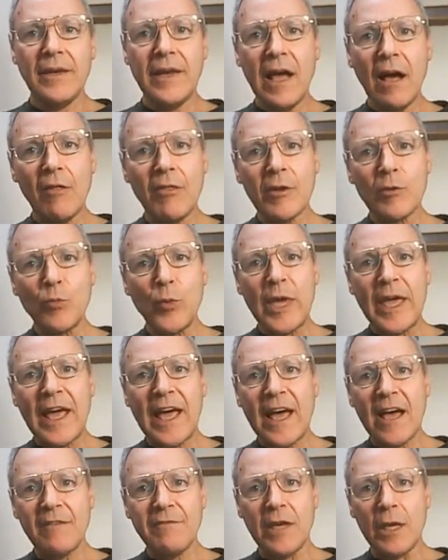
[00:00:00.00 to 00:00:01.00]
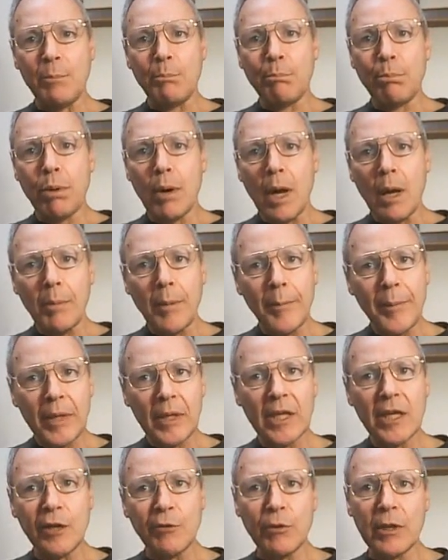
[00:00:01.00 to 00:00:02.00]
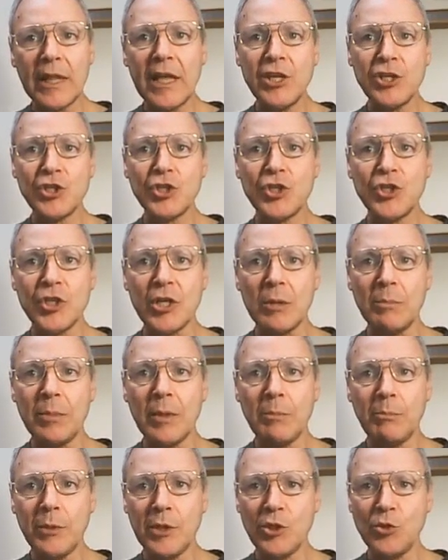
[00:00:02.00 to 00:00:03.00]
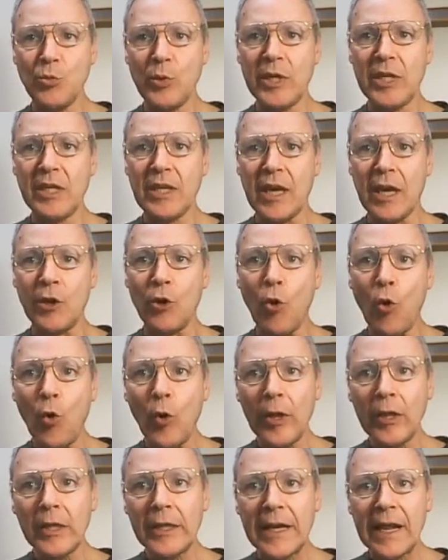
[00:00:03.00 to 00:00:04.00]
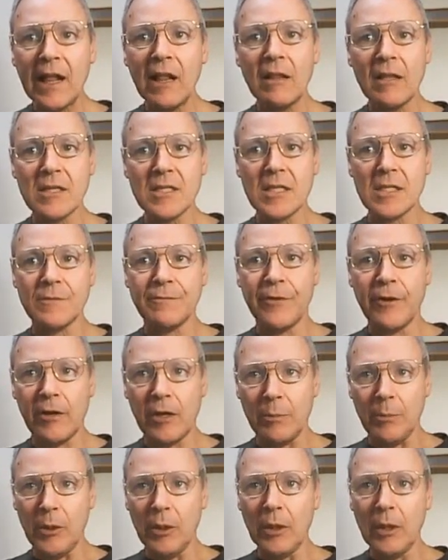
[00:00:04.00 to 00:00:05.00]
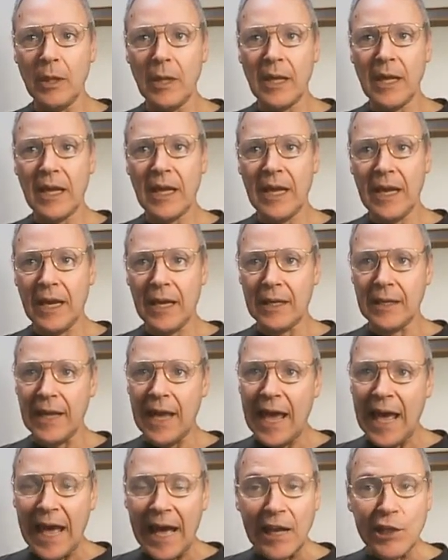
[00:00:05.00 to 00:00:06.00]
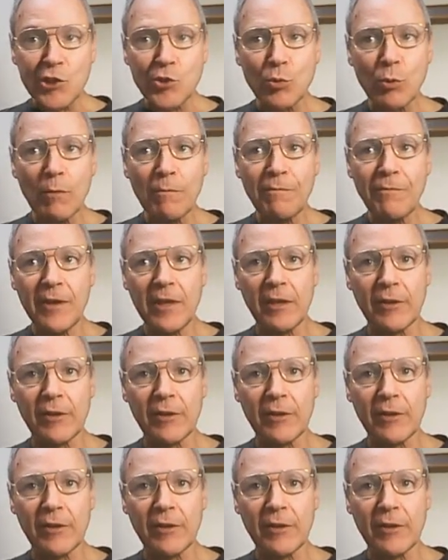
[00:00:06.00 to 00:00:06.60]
Now that we have a probability relationship between an oil analysis variable and actual